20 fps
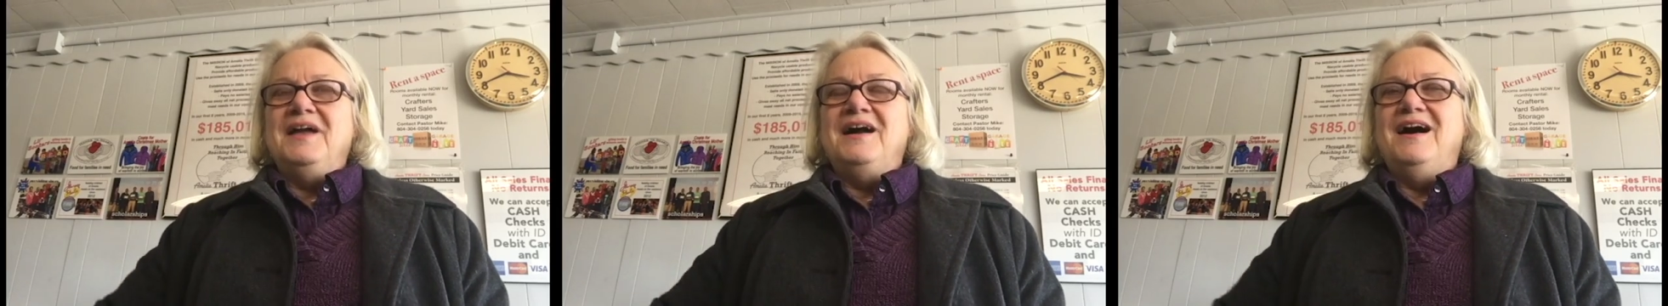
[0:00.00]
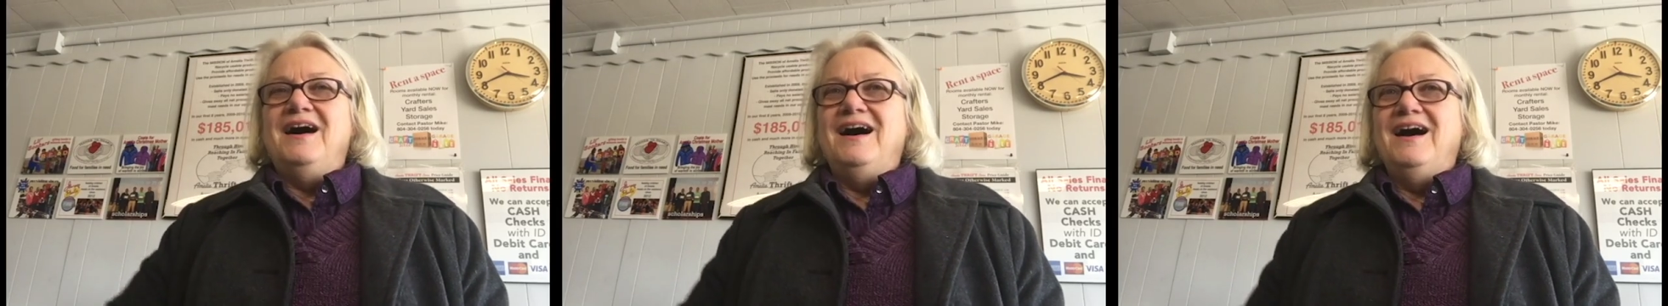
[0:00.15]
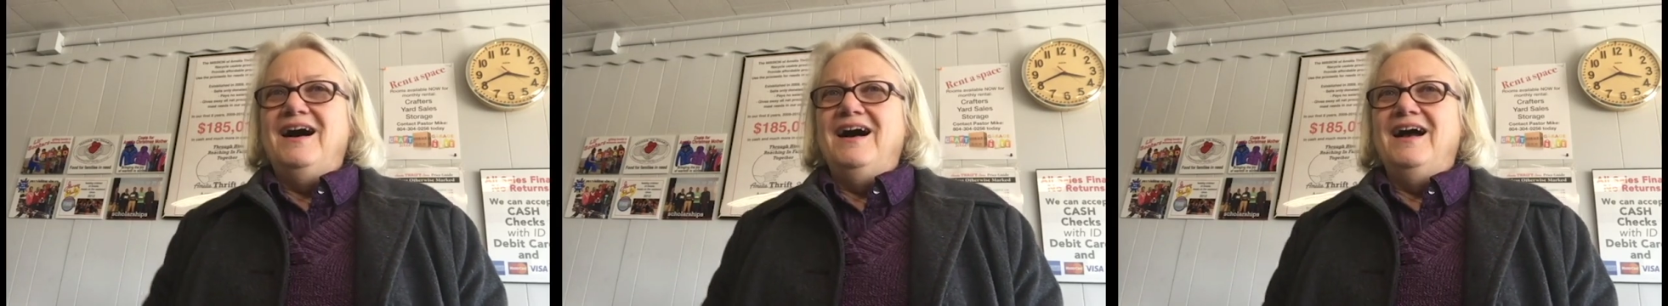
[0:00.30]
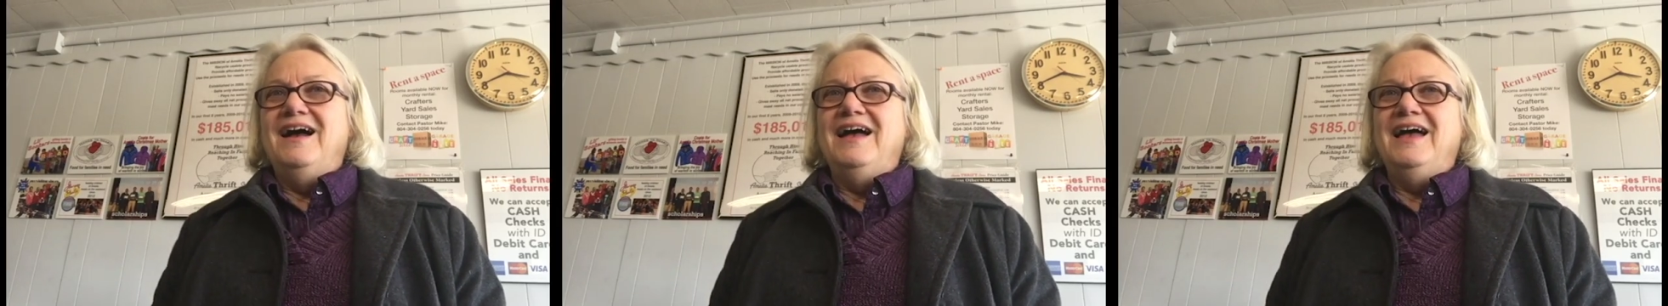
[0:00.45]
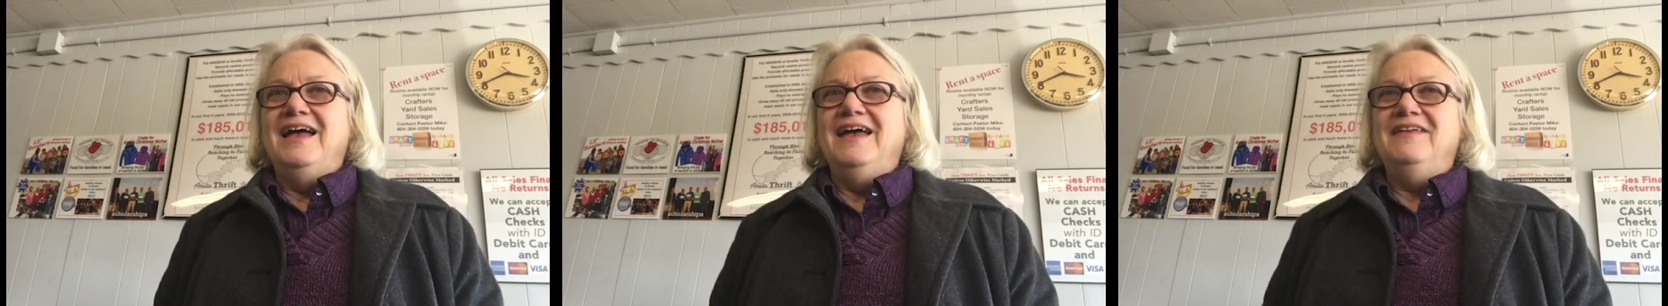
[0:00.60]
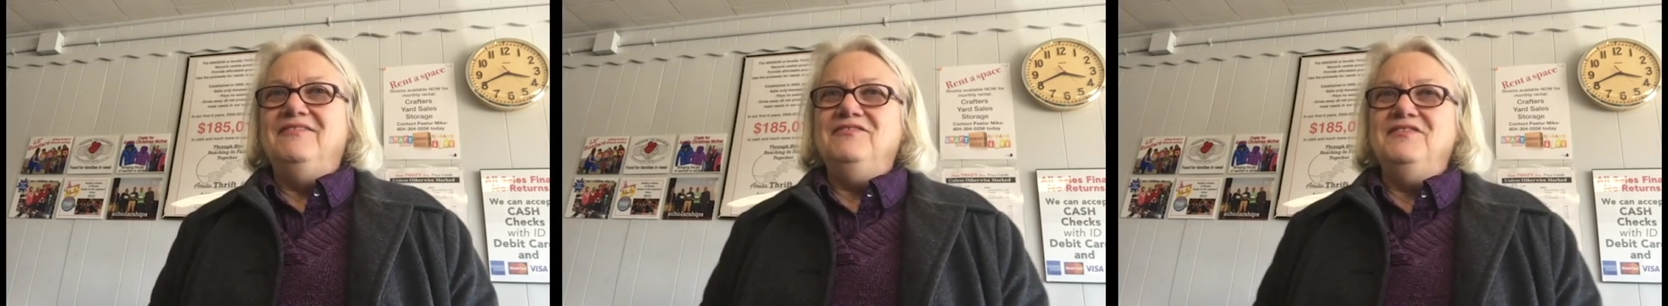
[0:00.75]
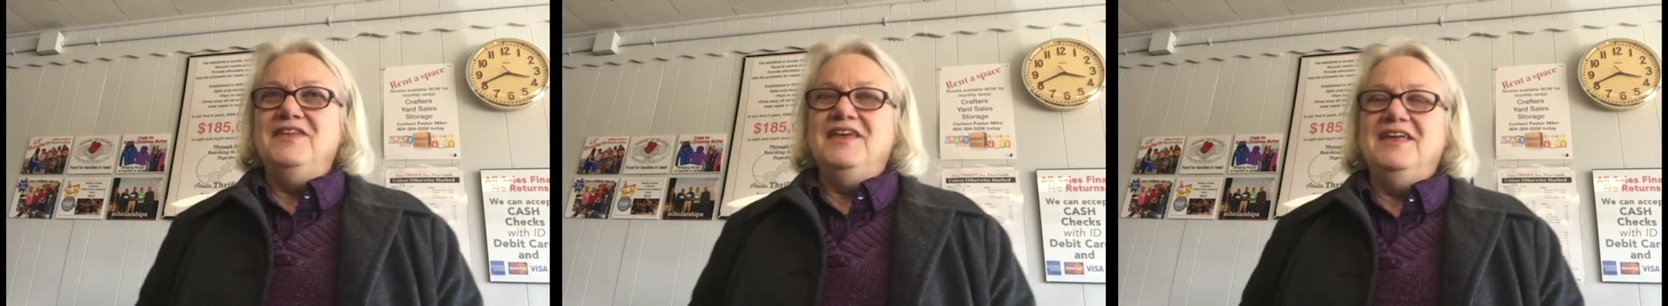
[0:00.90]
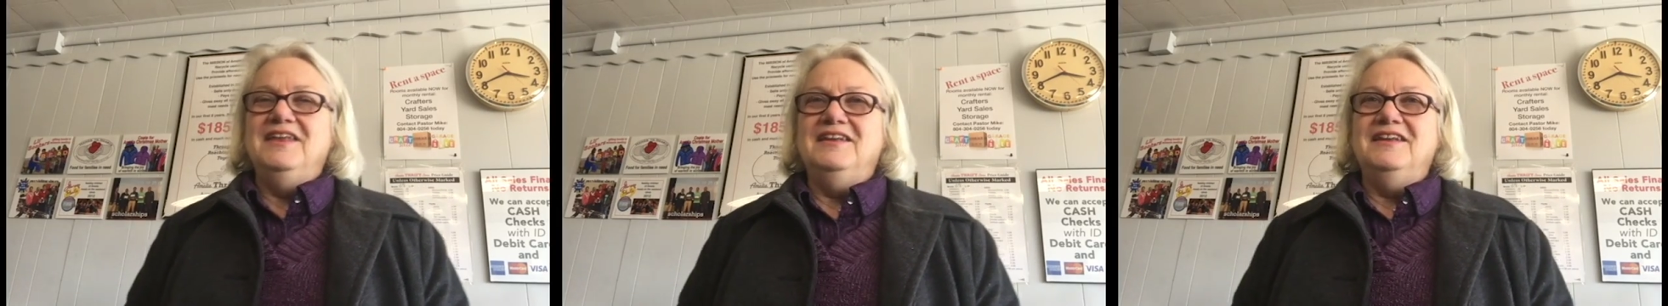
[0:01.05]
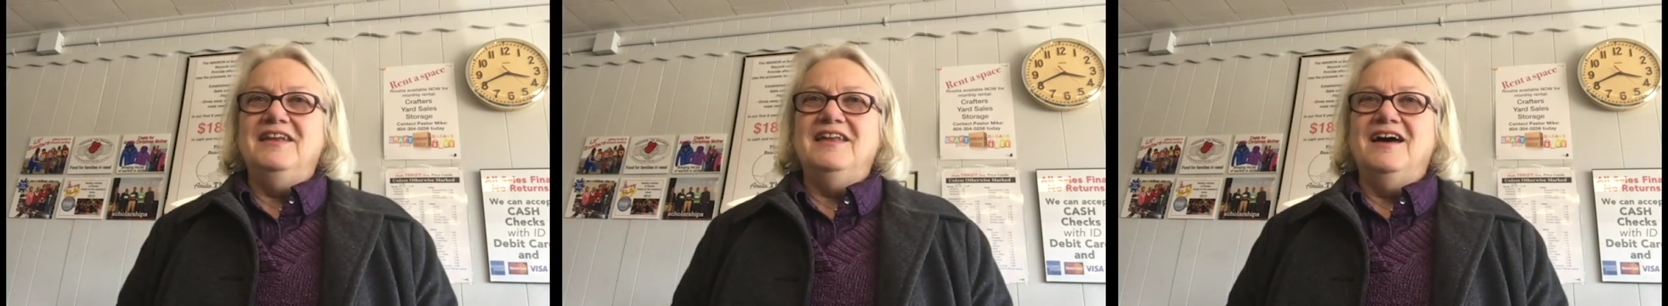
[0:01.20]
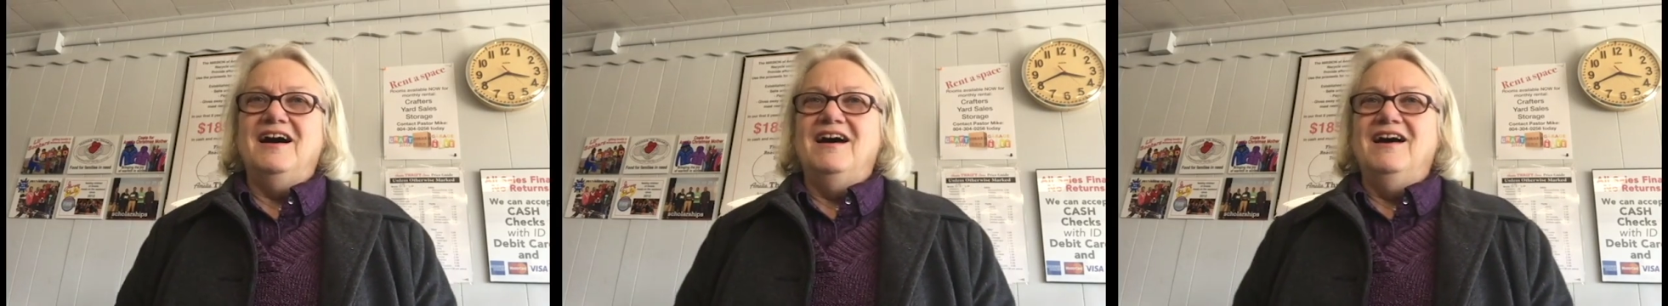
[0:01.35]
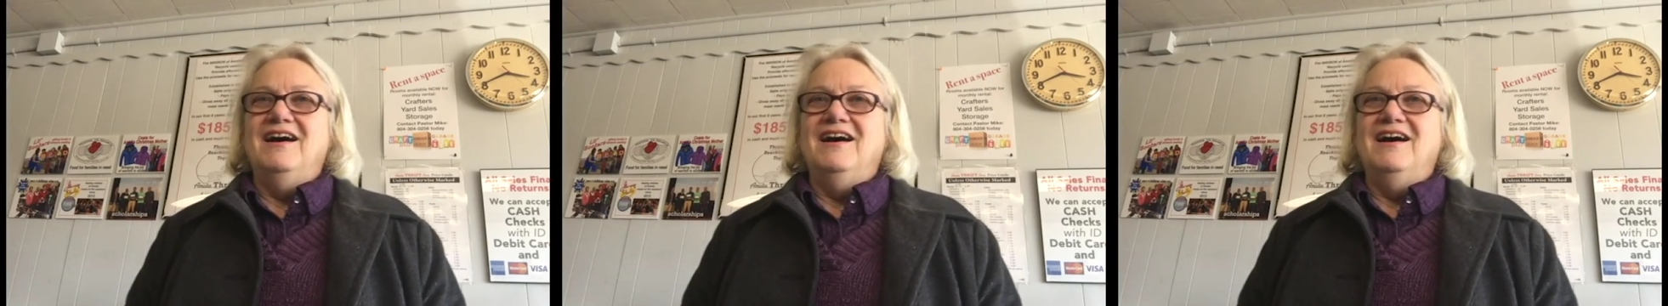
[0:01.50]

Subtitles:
And then